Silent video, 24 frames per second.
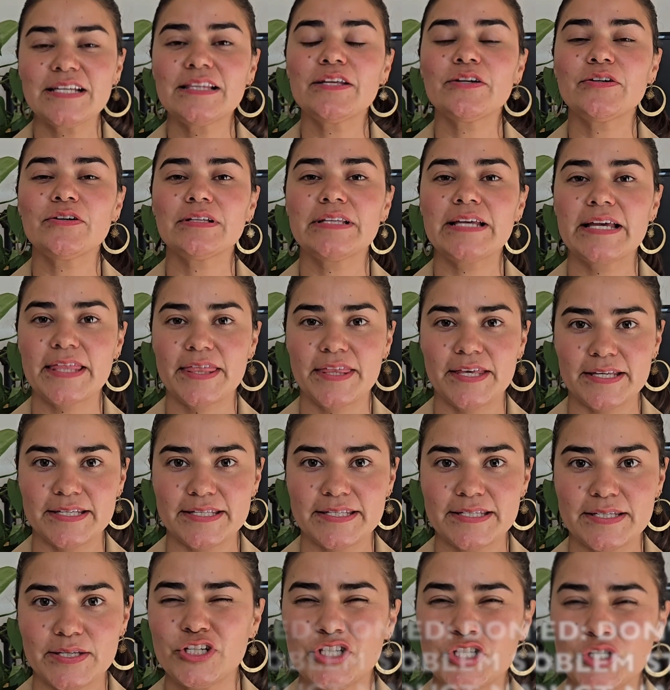little like
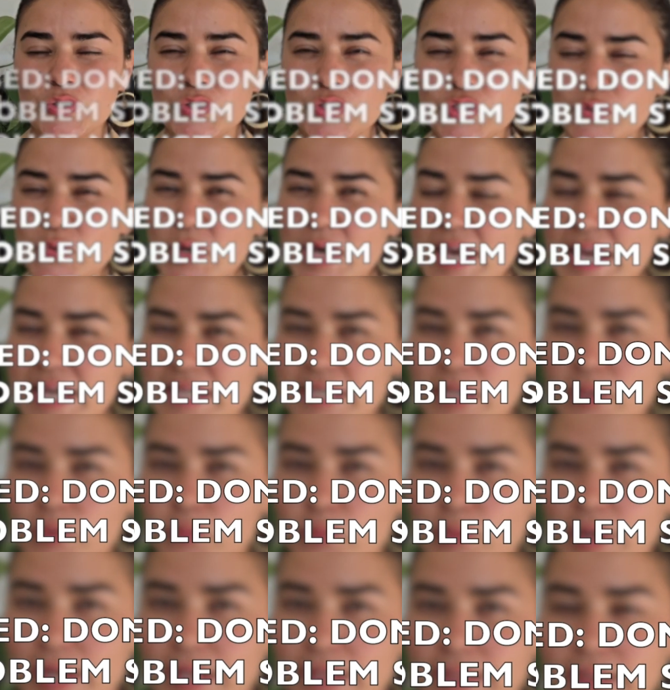this. Don't you hate it
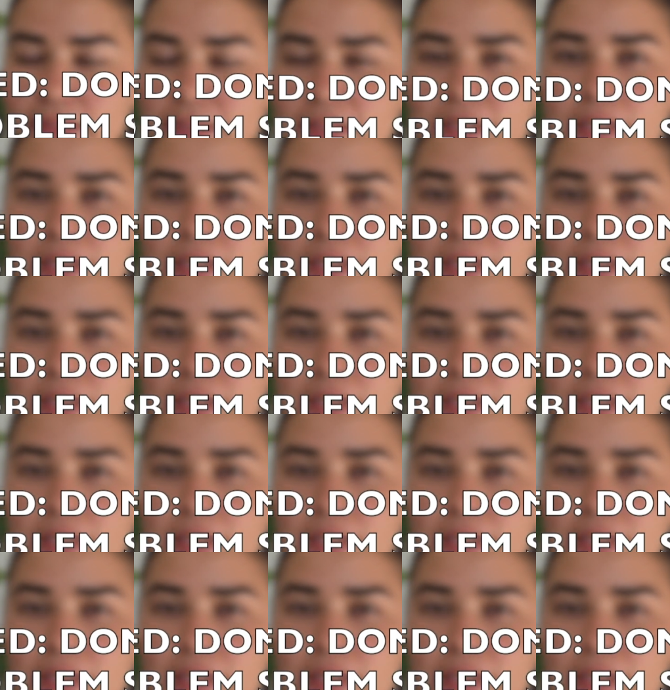when